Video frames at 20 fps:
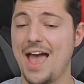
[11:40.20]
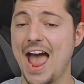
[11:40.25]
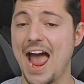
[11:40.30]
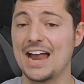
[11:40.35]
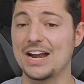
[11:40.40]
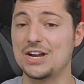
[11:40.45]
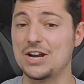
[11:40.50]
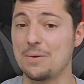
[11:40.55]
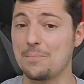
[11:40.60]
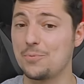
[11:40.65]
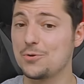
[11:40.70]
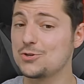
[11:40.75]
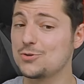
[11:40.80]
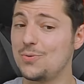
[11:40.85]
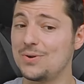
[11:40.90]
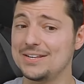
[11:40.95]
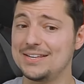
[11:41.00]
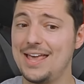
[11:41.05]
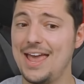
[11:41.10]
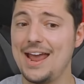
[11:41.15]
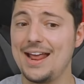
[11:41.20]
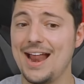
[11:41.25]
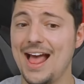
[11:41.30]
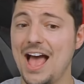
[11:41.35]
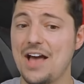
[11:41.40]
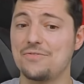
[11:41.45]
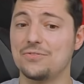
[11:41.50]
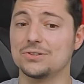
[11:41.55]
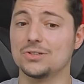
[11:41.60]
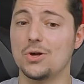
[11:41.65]
At number 28, I
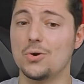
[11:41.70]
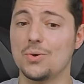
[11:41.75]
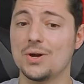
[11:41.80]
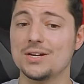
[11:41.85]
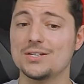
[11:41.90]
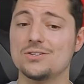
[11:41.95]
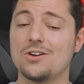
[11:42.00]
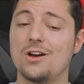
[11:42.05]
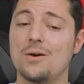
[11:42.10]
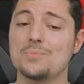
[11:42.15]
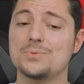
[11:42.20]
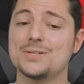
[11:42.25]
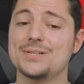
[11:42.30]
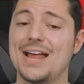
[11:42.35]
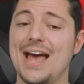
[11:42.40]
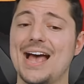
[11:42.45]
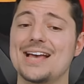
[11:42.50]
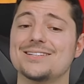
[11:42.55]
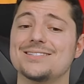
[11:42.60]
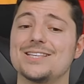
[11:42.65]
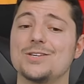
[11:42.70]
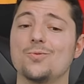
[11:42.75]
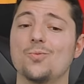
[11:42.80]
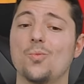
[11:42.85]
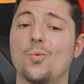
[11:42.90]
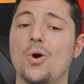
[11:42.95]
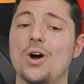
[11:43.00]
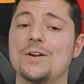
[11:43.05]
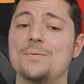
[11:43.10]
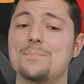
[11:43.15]
have Logan Thompson as the
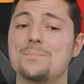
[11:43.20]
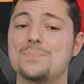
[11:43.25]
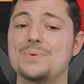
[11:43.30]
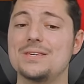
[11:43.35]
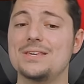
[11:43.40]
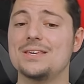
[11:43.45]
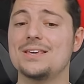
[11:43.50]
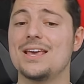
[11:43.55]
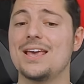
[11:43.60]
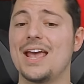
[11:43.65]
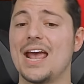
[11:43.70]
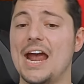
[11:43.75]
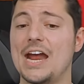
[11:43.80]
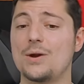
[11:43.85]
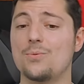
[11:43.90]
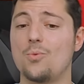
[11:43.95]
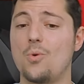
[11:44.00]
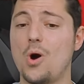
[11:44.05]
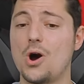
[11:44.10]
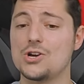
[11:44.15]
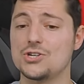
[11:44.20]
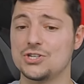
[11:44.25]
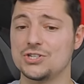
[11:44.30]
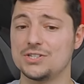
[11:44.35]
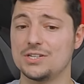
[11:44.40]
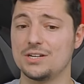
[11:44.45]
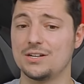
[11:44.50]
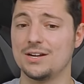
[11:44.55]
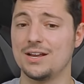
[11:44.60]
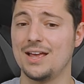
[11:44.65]
1B in
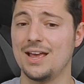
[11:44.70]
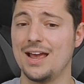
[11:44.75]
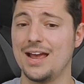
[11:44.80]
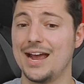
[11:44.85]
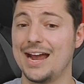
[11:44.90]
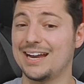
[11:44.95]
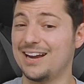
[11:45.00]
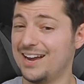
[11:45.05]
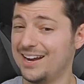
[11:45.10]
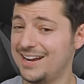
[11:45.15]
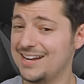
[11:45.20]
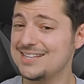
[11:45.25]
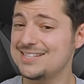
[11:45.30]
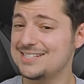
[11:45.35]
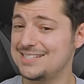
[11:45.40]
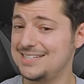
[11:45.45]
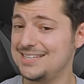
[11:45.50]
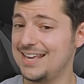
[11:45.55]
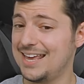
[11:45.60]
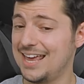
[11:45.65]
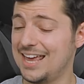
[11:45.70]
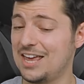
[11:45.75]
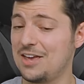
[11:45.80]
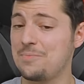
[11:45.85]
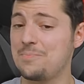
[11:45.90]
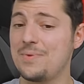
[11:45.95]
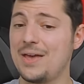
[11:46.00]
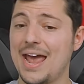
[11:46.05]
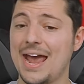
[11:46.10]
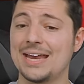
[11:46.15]
Washington. And I can see
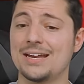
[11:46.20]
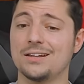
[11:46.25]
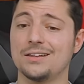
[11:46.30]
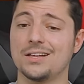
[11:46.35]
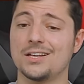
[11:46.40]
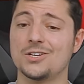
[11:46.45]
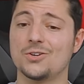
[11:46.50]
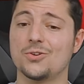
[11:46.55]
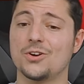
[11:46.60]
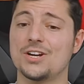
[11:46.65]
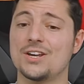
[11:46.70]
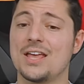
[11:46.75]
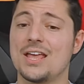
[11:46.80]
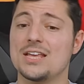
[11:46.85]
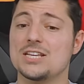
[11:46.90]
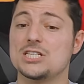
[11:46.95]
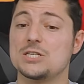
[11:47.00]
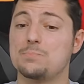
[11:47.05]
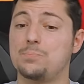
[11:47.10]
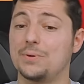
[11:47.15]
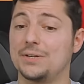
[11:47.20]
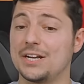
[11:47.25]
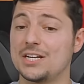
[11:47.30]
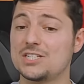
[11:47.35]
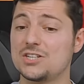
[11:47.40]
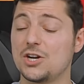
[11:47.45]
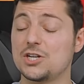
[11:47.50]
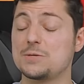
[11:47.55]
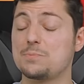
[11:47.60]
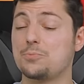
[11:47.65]
him and Lindgren splitting
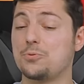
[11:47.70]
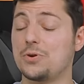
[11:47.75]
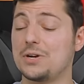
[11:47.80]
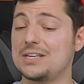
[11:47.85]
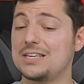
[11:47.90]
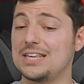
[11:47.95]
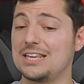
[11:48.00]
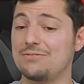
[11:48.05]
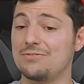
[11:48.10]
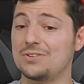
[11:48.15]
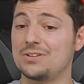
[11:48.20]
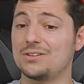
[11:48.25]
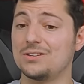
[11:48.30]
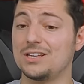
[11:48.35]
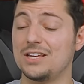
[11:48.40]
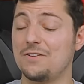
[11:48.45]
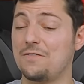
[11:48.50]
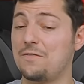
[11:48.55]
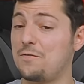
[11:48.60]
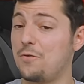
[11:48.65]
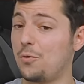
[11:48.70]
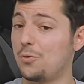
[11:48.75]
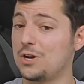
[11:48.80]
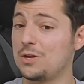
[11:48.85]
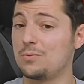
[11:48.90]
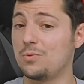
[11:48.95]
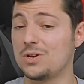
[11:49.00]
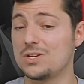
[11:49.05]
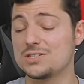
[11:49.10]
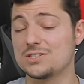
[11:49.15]
starts pretty evenly,
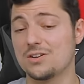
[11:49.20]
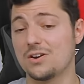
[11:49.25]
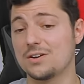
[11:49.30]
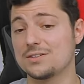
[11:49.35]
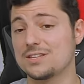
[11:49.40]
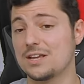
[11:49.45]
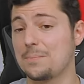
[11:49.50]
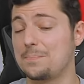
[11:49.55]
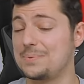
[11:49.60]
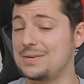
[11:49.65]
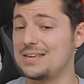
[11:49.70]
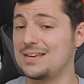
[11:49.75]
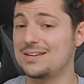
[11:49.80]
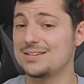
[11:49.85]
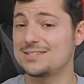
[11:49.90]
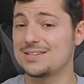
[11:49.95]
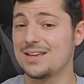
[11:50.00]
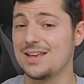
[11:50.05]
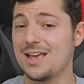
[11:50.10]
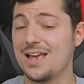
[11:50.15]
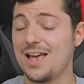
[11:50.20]
41 starts apiece.